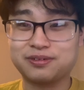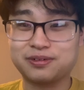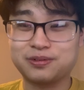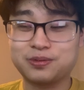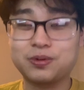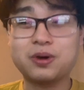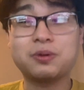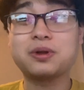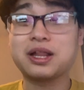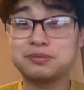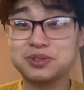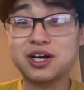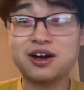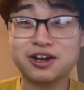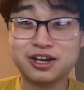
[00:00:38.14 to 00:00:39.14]
while I'm
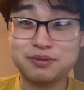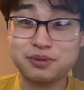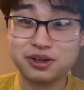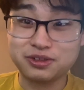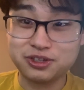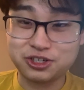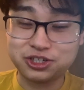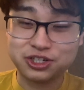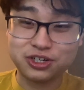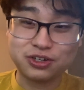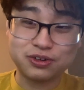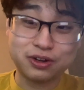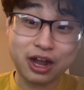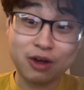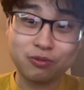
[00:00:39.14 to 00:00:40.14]
talking about this
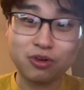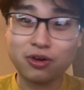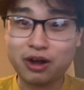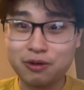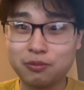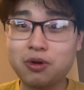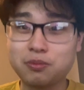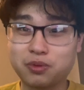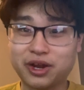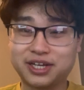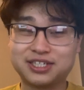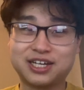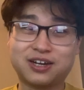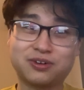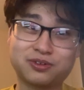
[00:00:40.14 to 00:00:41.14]
show, I won't break
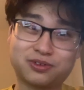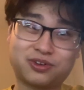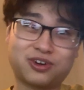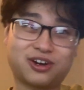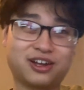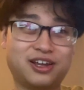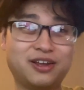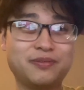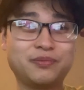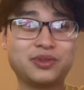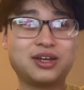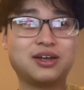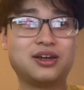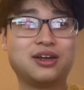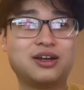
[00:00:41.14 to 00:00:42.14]
down crying.
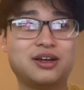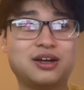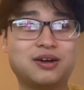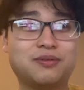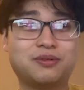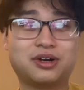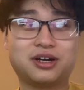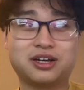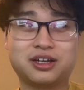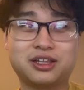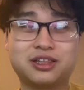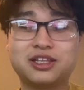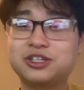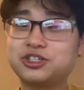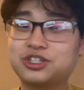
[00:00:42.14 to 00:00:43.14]

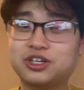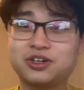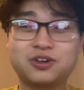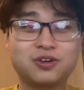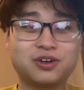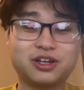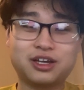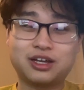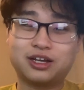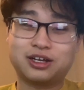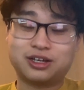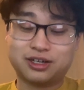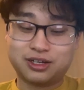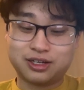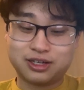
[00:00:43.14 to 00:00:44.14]
But this
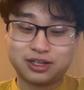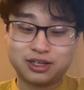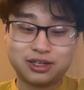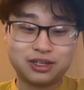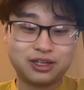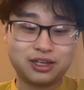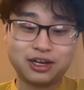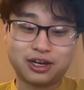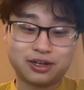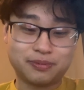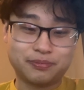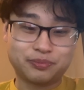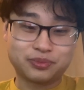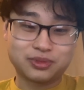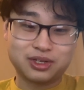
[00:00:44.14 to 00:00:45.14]
show,
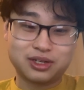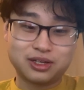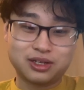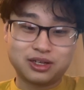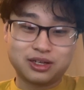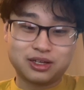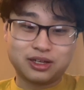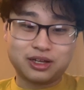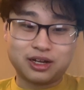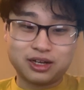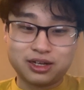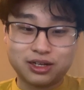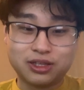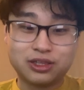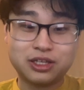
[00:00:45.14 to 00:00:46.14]

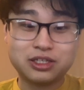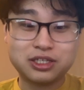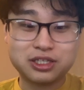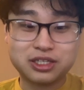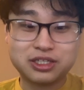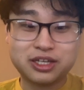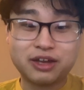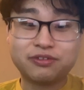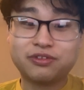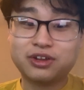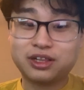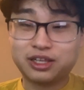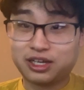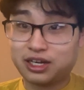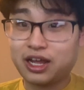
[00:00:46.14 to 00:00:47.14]
this is
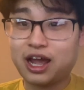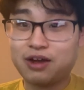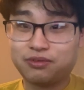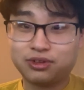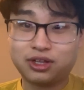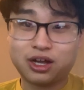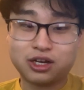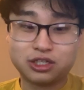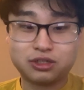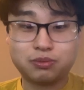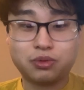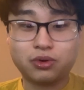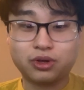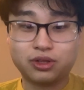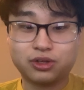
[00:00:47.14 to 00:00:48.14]
definitely gonna have a lot of
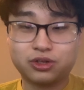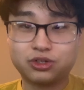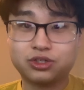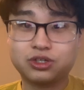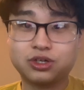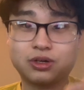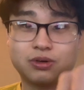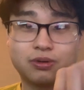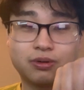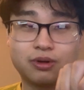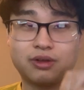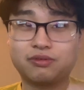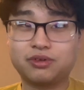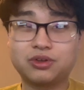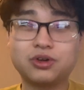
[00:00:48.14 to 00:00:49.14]
spoilers, so
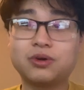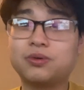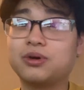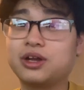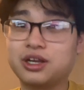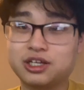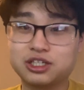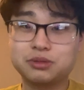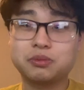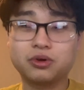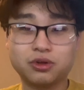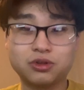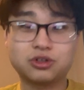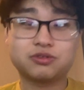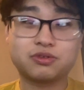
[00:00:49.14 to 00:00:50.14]
if you don't want any
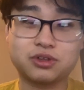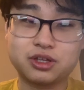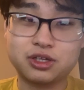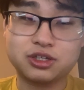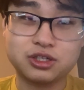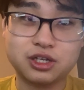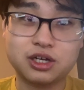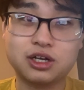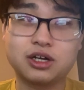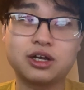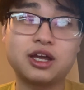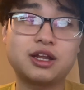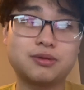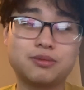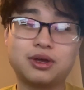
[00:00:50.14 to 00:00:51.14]
spoilers for this
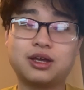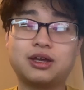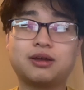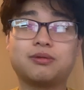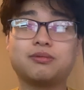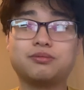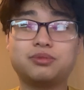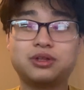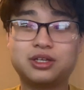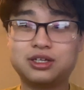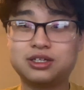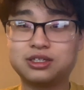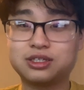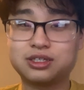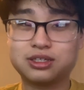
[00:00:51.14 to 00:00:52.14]
anime,
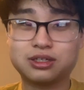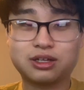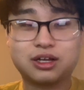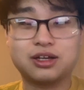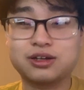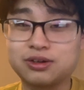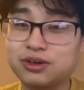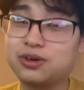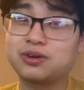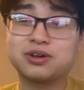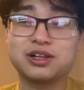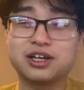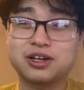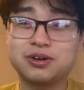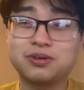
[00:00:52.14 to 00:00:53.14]
please, I don't know,
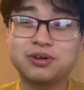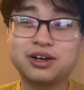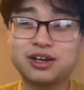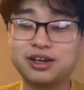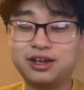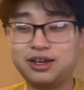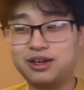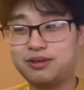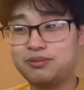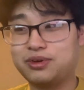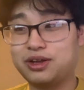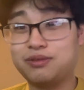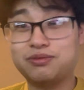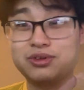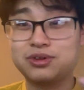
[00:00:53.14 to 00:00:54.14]
click away.
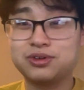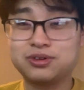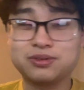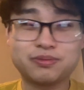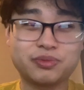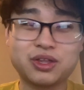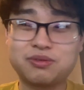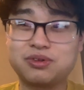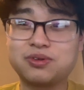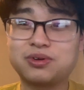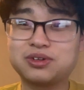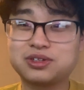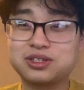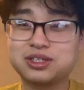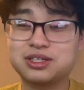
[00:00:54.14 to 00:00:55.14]
But if you
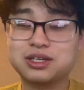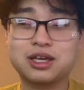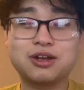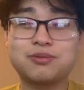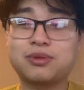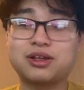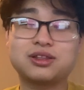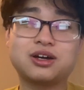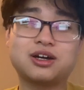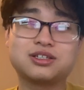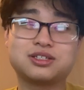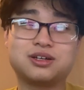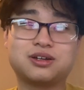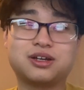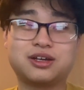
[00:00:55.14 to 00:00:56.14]
want to hear my
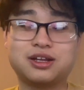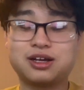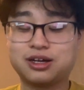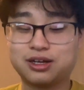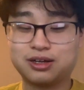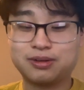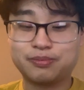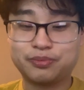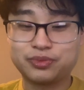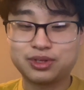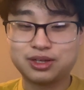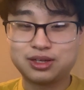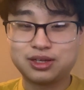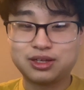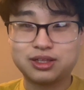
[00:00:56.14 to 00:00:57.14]
thoughts on it,
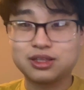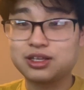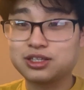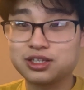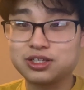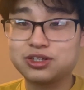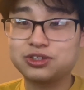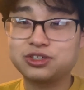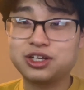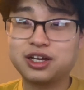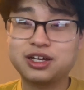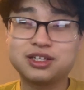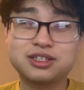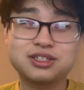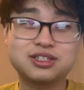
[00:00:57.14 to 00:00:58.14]
this is your
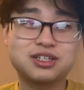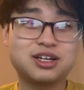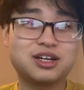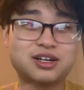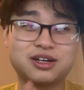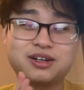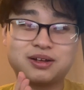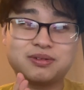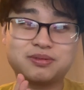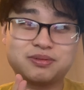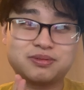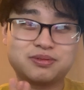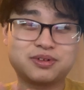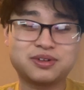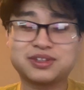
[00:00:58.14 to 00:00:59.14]
chance.
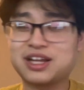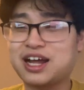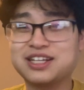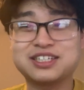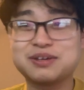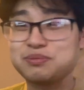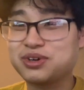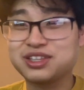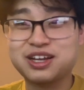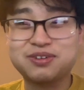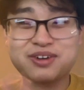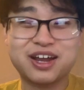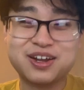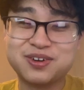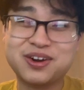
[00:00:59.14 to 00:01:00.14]
I didn't put
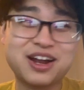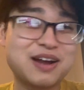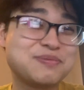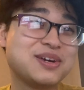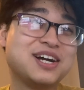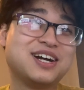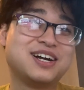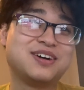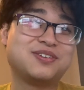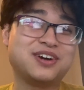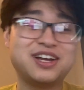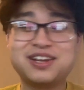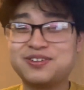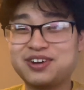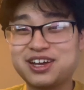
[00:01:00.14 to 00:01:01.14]
that right, crap. Well,
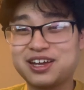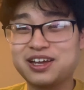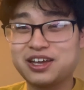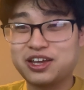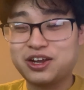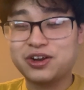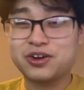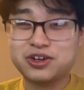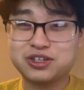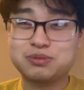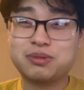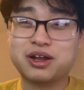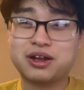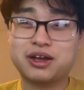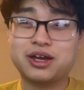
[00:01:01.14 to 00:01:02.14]
anyway, here goes
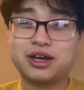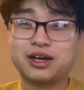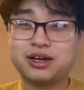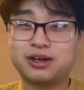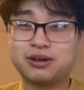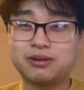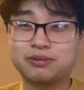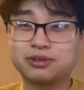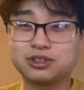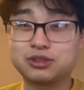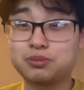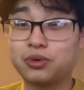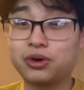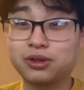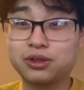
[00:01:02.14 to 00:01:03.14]
my
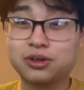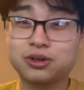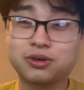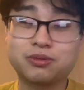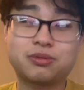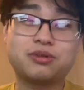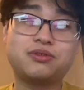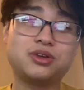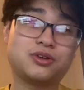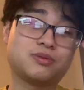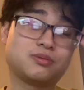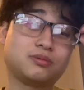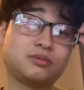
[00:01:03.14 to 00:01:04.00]
spoiler review.